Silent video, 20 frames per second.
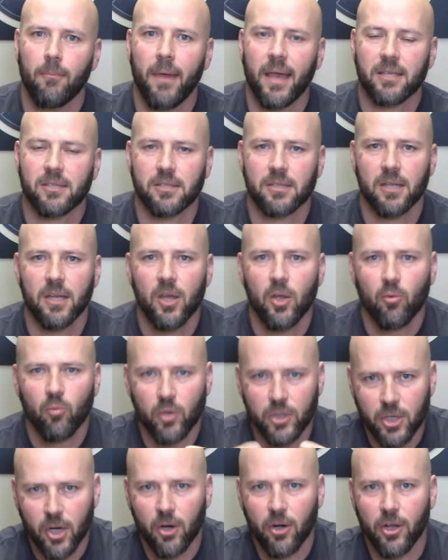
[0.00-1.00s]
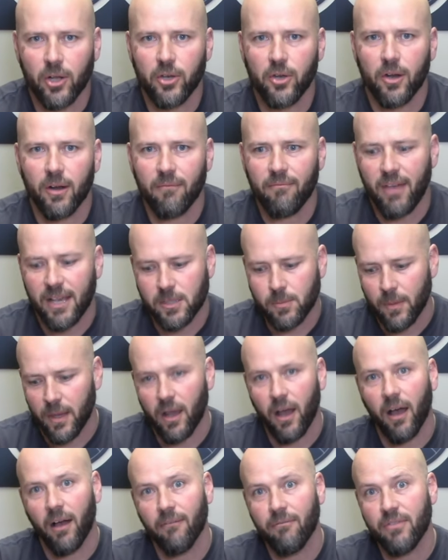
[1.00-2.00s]
the best return on your
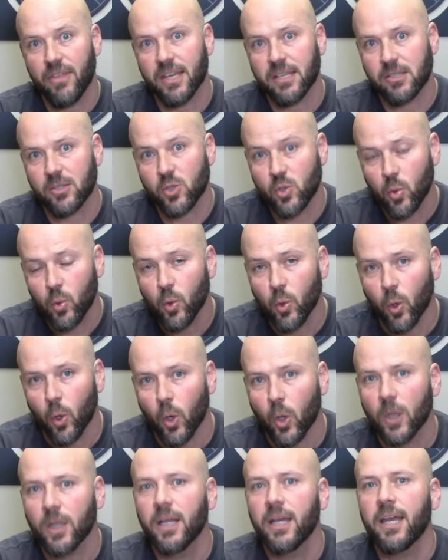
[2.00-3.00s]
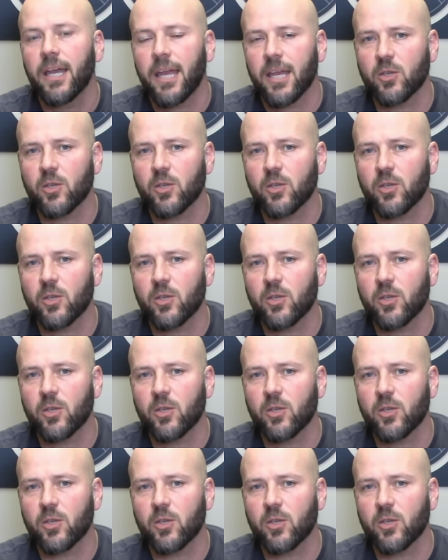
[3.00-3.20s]
investment of this tool,